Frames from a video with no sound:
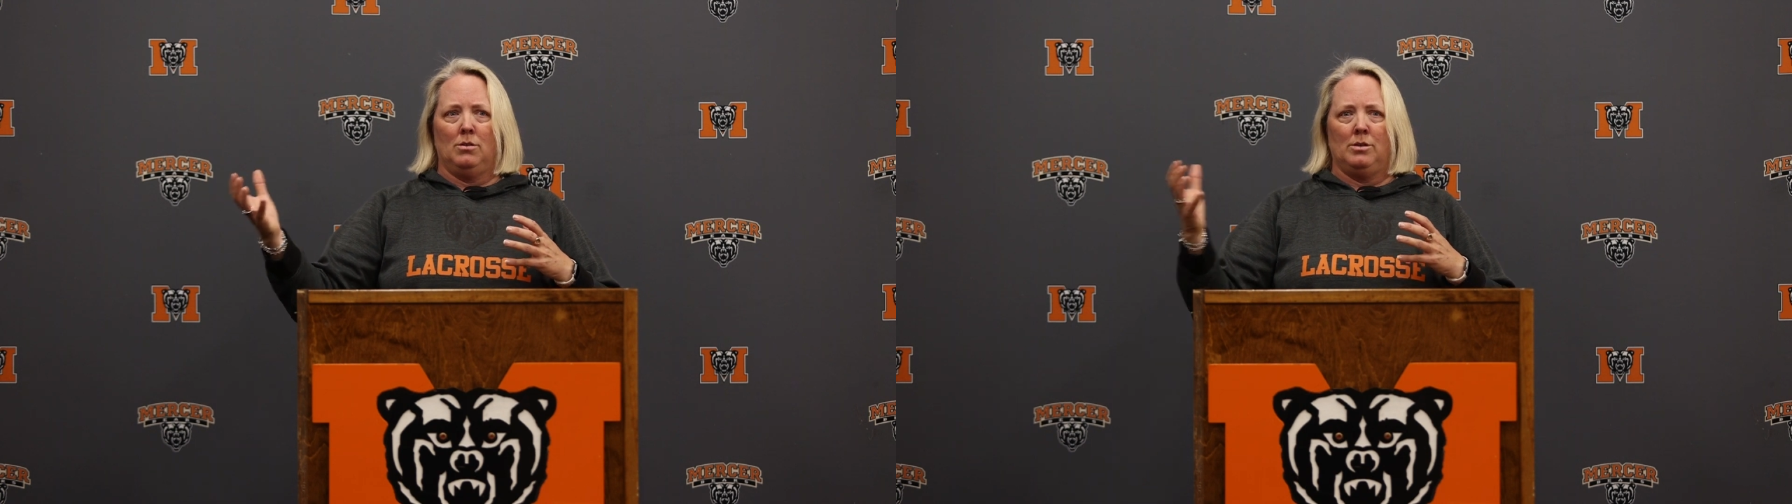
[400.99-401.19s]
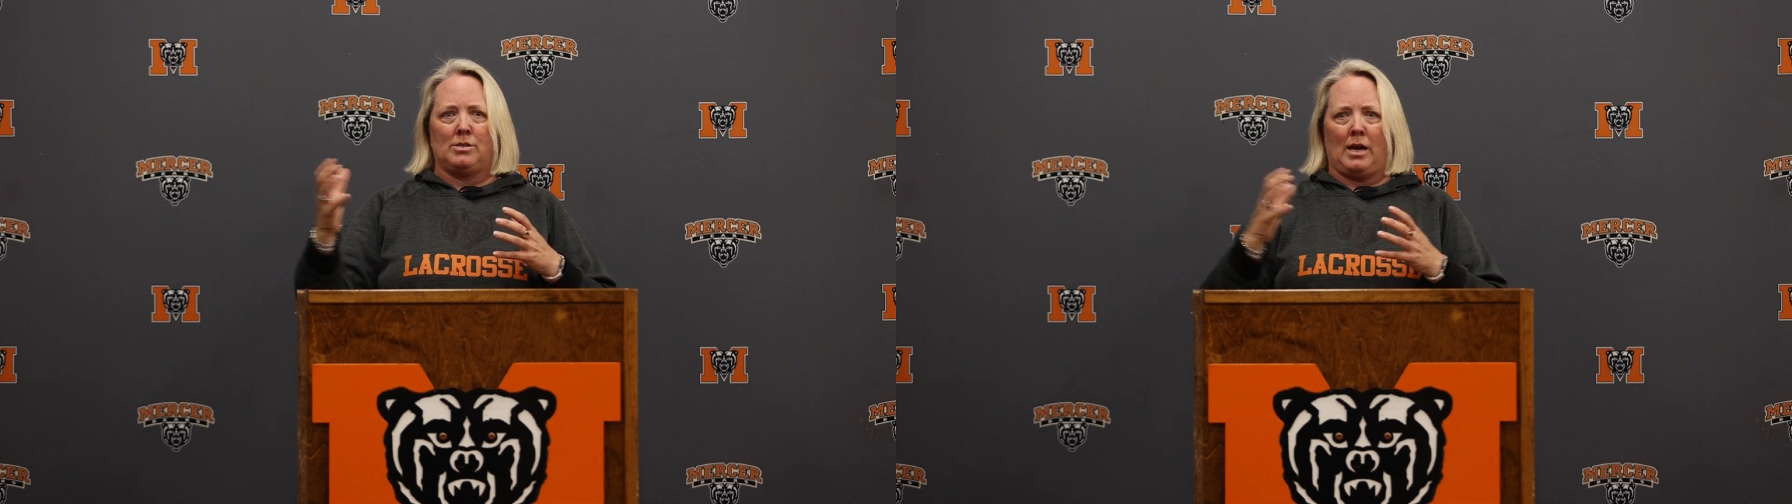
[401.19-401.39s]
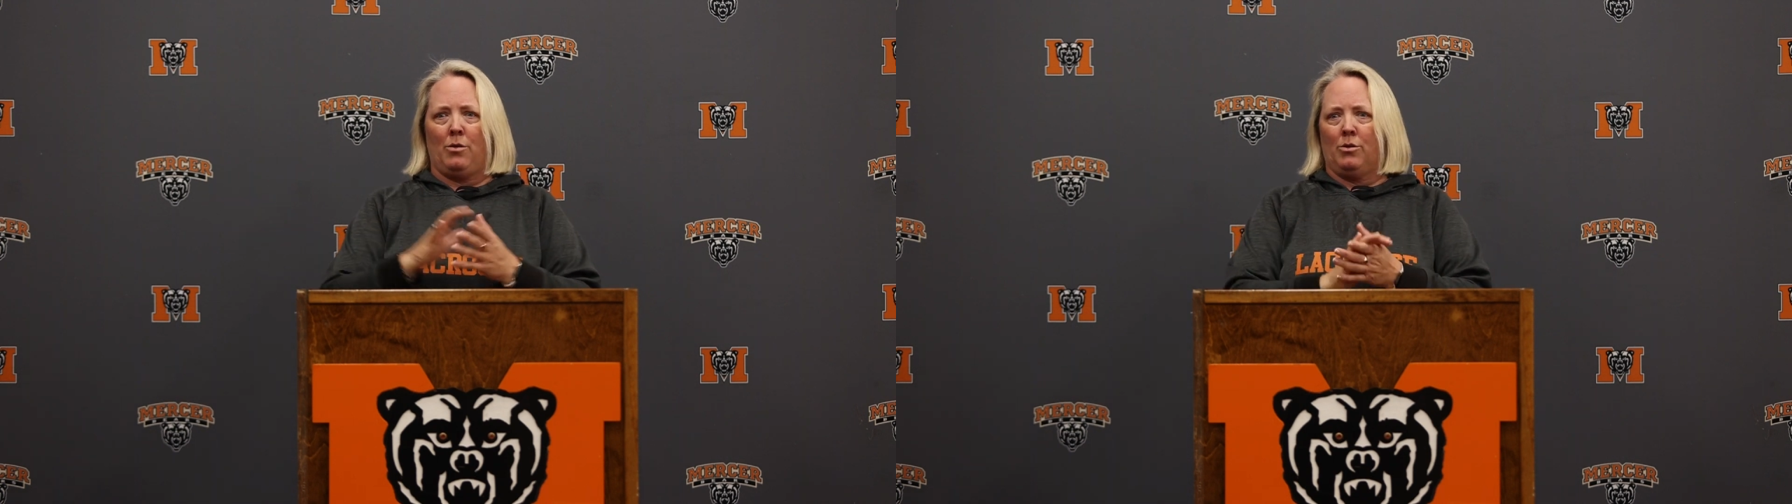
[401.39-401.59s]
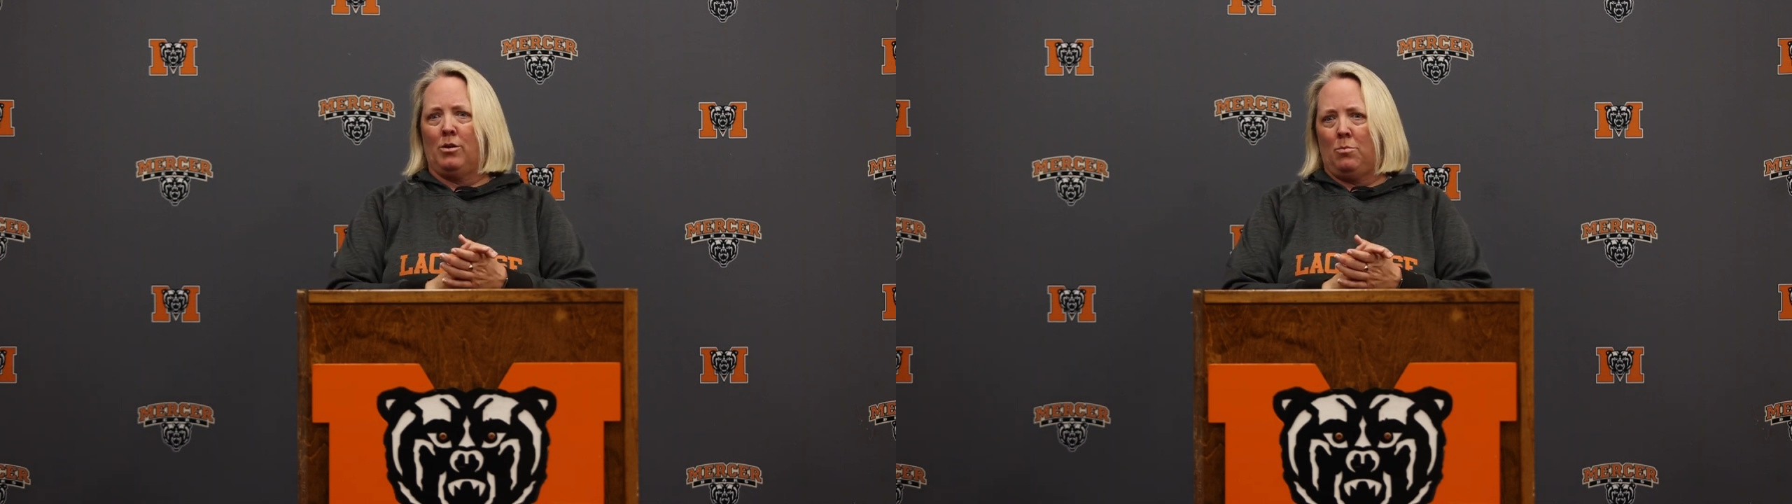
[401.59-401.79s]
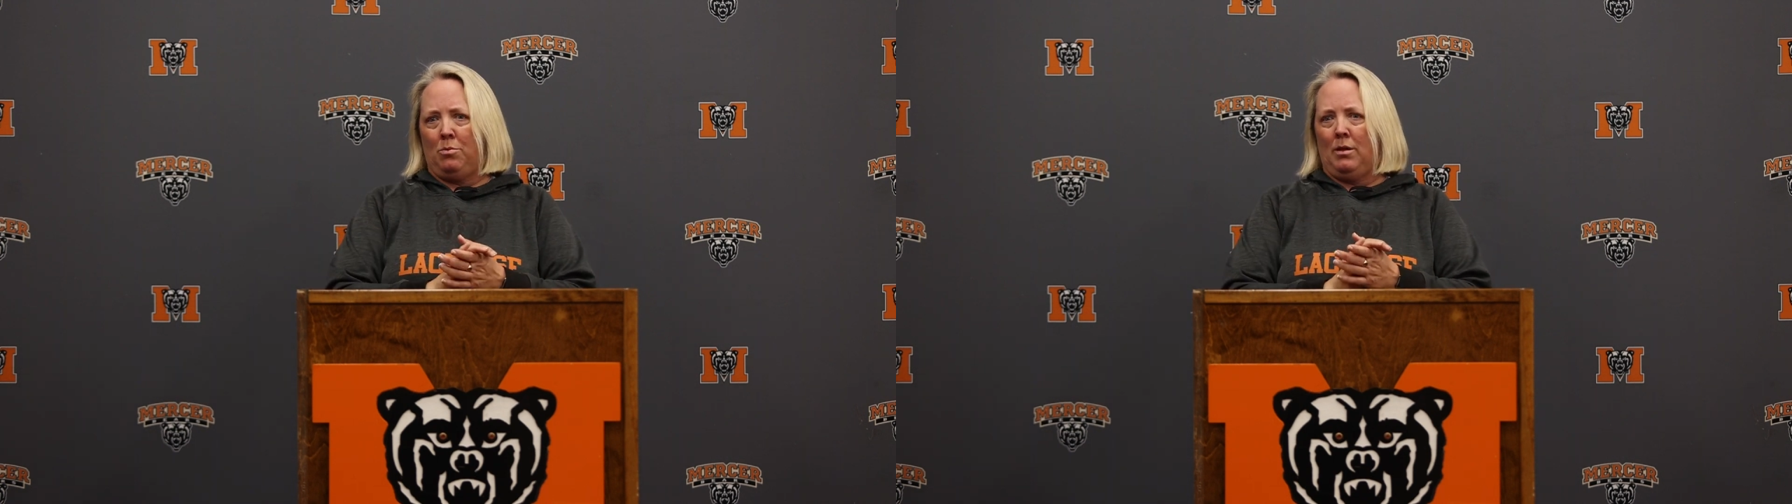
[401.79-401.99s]
is how they're
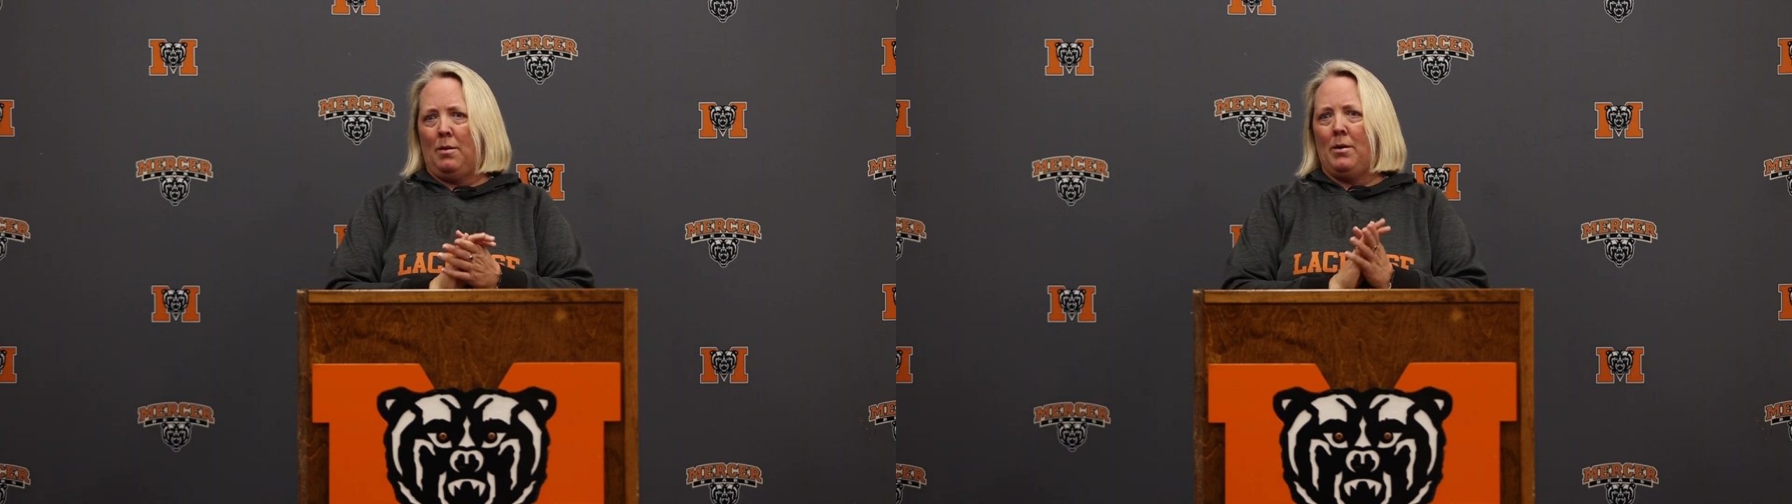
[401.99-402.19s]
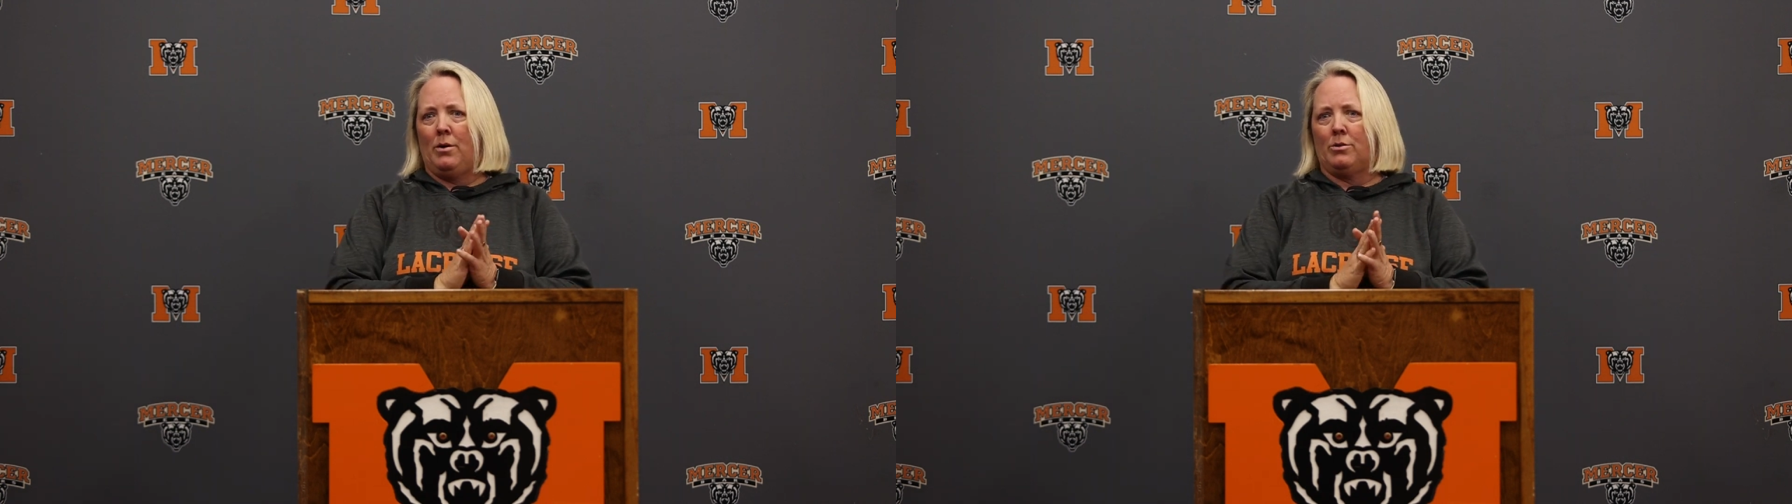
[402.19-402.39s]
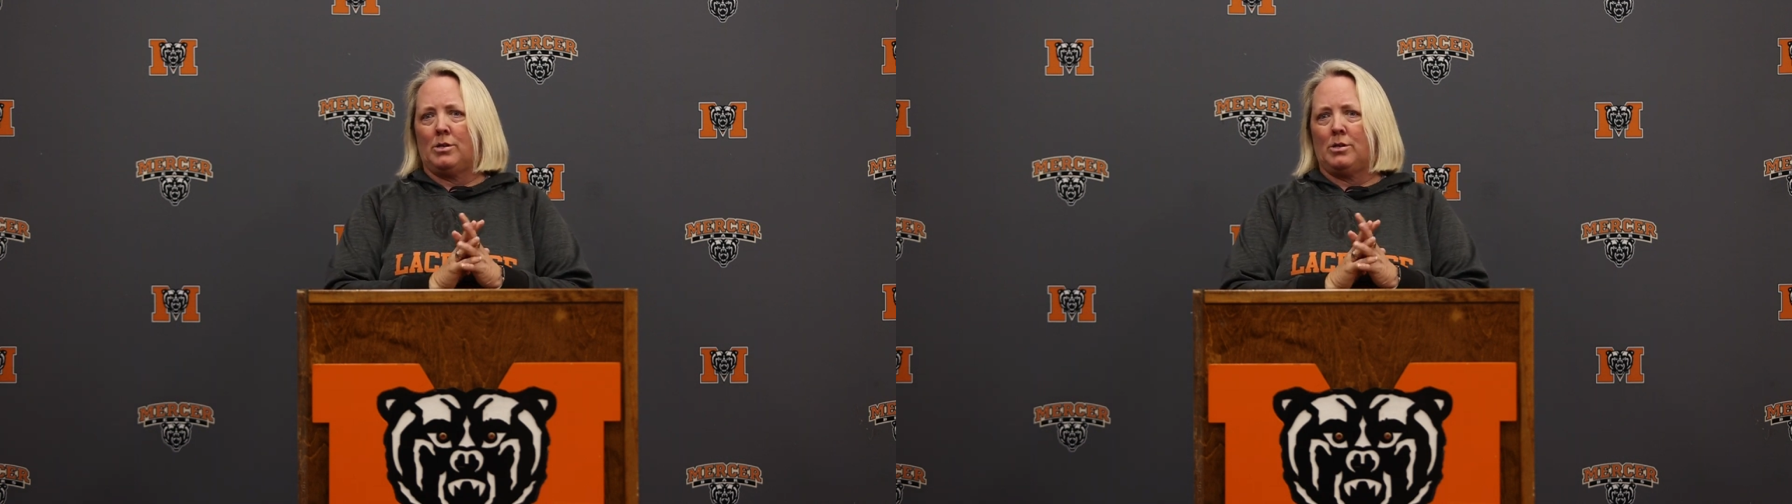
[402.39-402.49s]
going to play better